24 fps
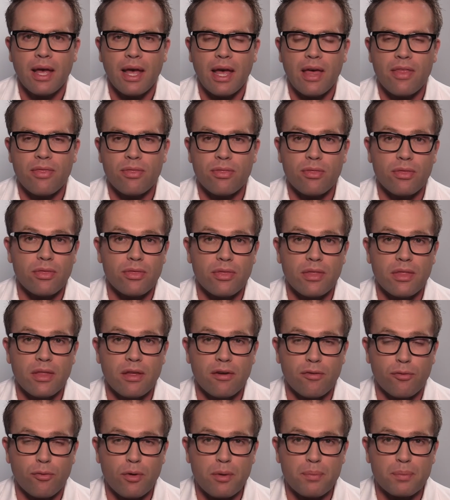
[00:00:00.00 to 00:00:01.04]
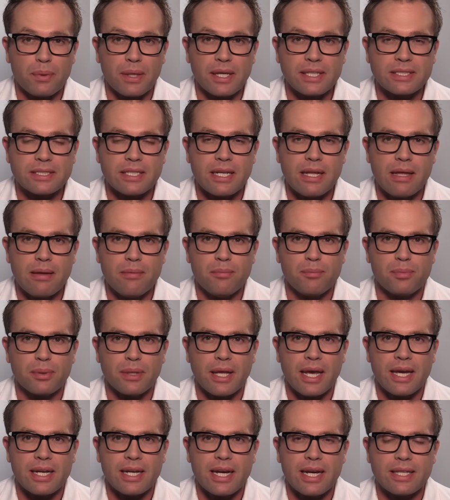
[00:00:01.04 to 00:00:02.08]
And if we place an
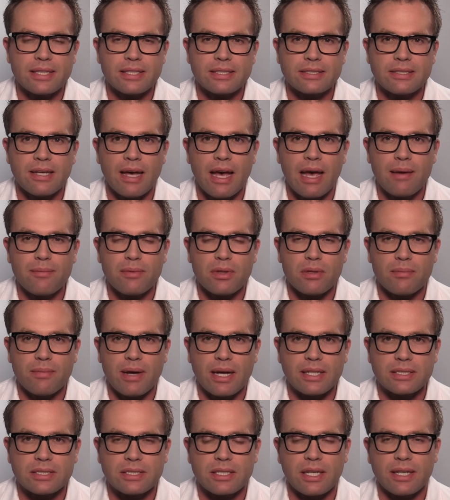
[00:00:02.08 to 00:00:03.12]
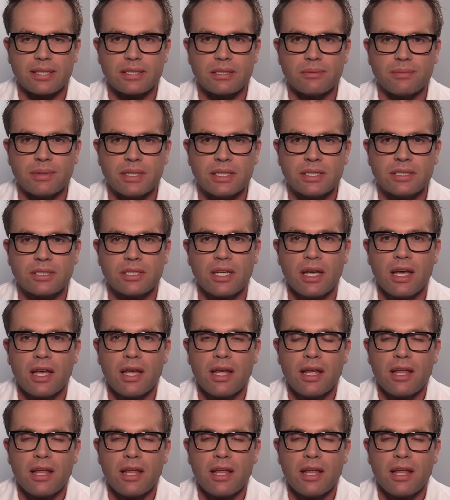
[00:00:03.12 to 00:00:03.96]
implant at the time of the mastectomies,